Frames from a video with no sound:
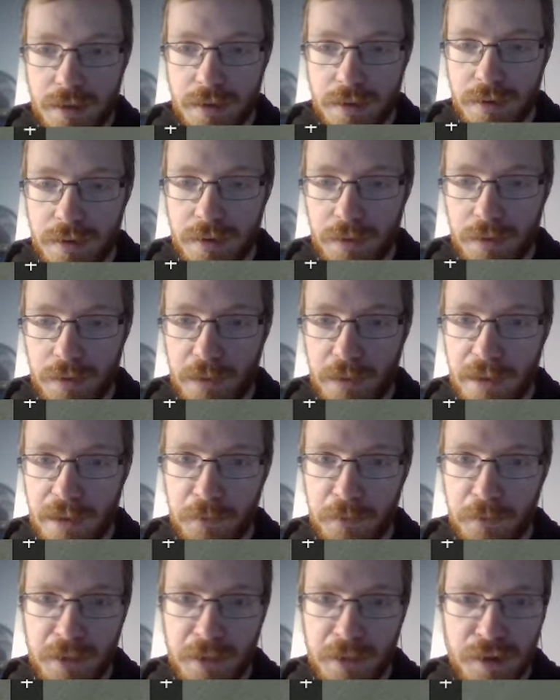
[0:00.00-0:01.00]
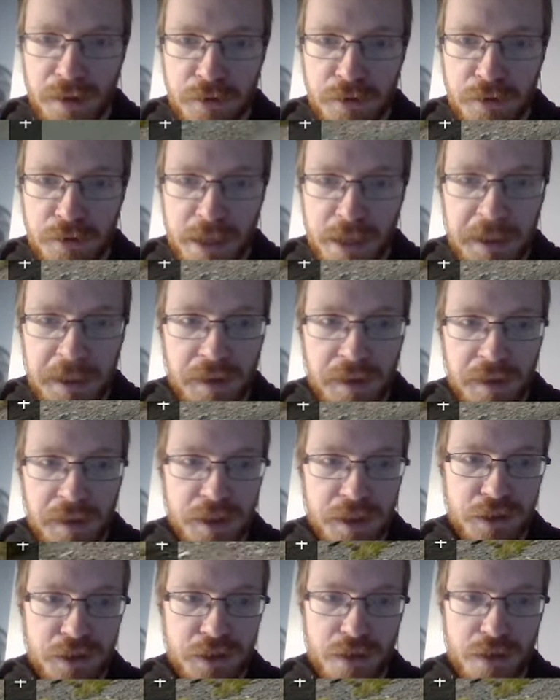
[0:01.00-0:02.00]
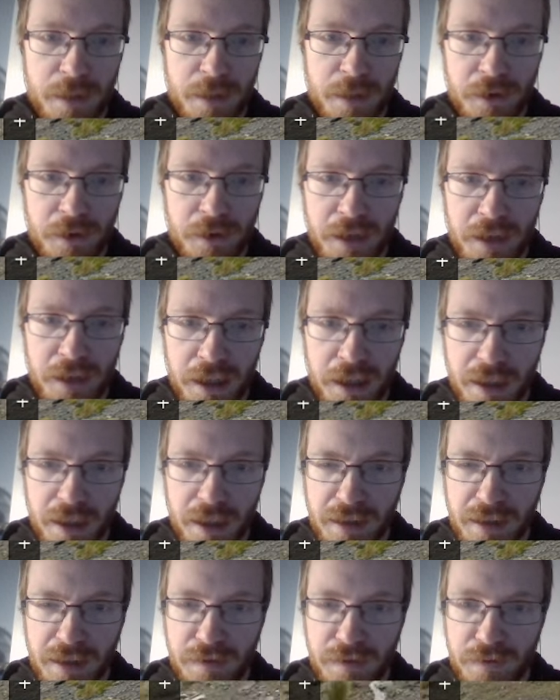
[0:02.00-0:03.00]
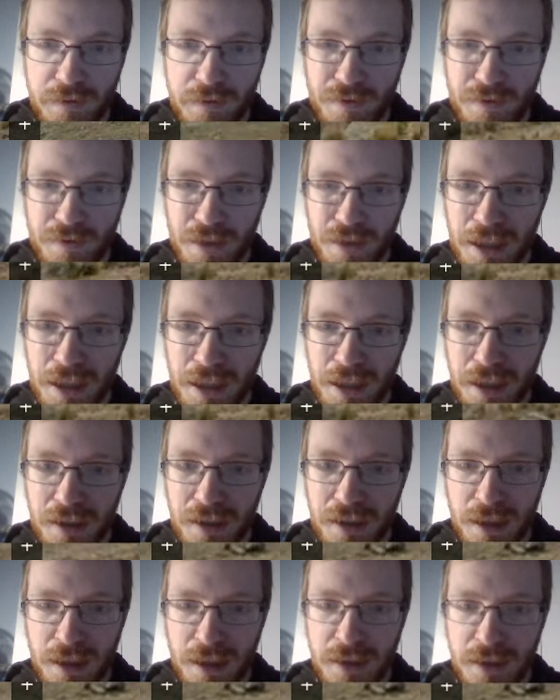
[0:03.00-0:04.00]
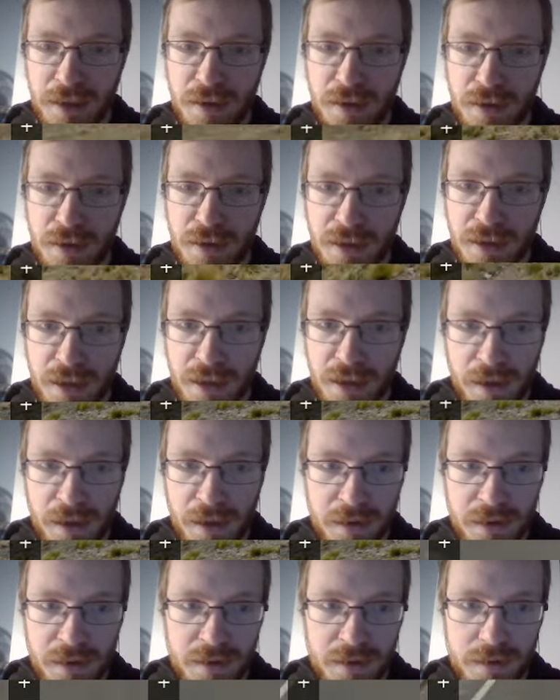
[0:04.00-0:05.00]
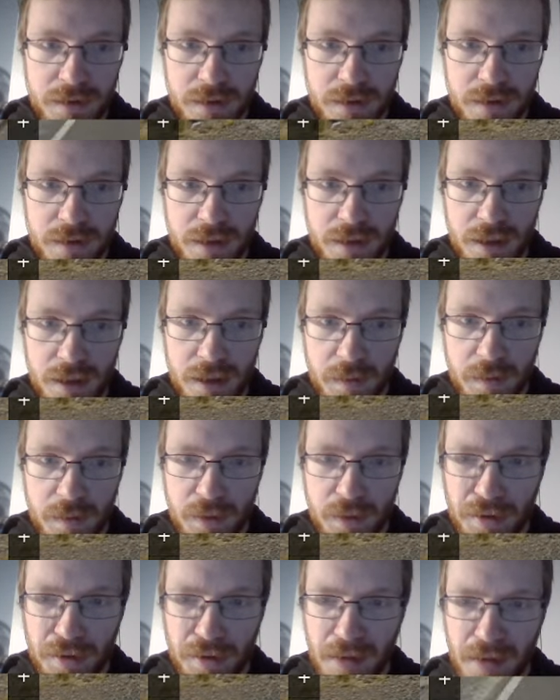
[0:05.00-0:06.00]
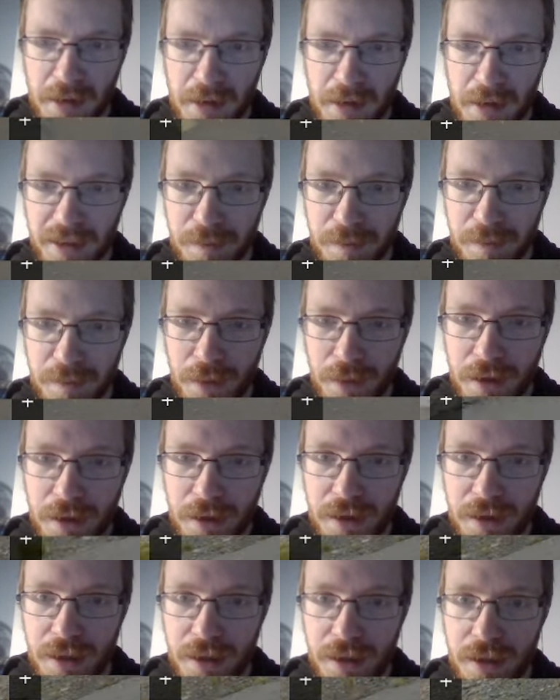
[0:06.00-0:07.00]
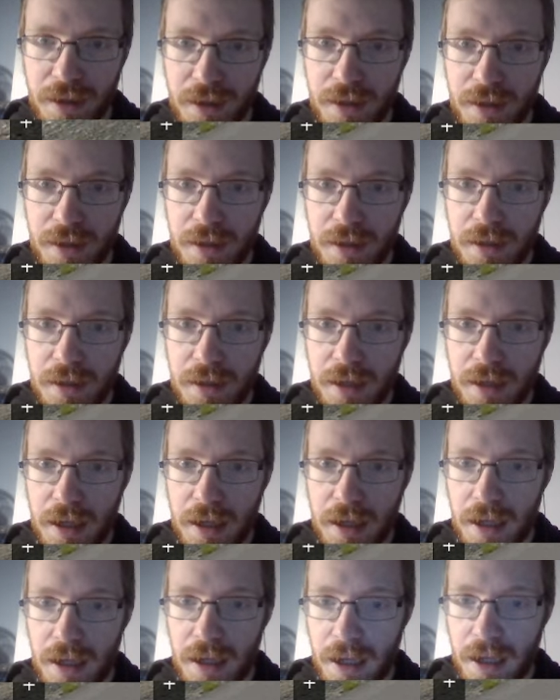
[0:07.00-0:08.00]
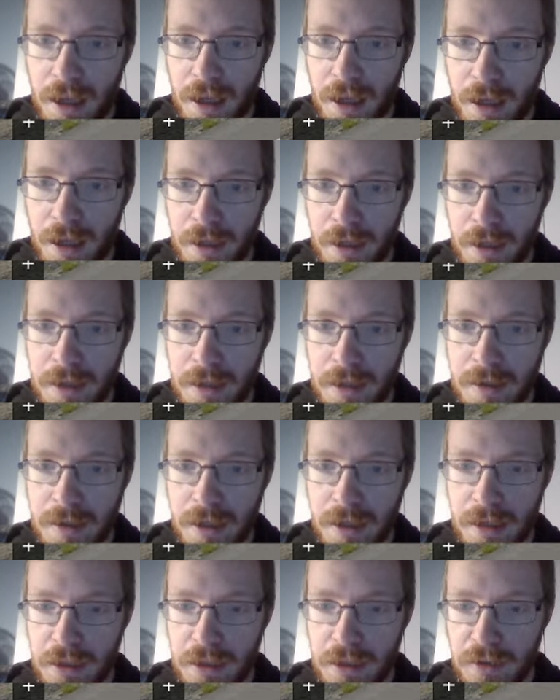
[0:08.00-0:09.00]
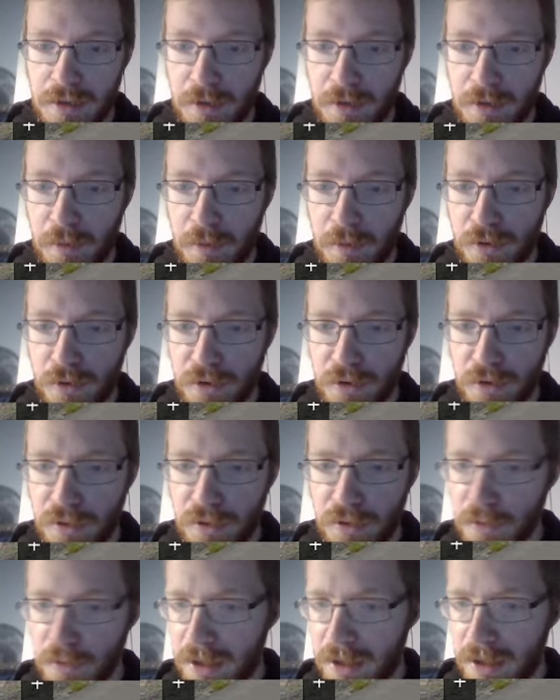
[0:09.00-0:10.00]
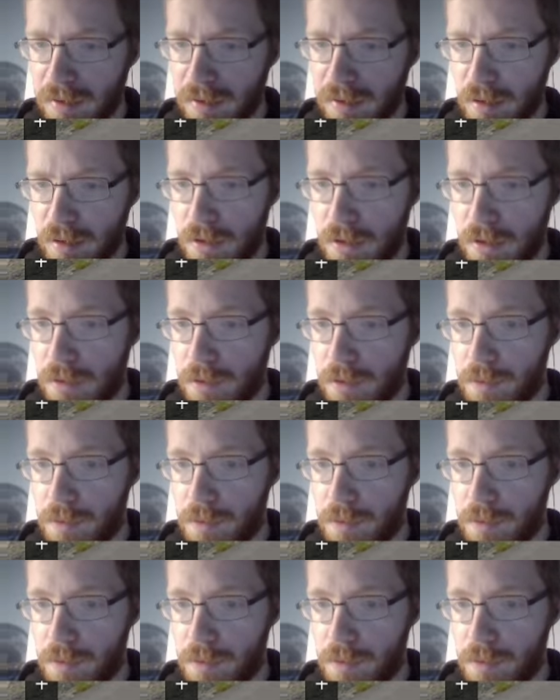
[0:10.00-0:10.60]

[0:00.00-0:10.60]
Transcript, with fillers: but when it's dry with this shrubbery, I feel like I tend to go more south, but I don't know Peru too well, so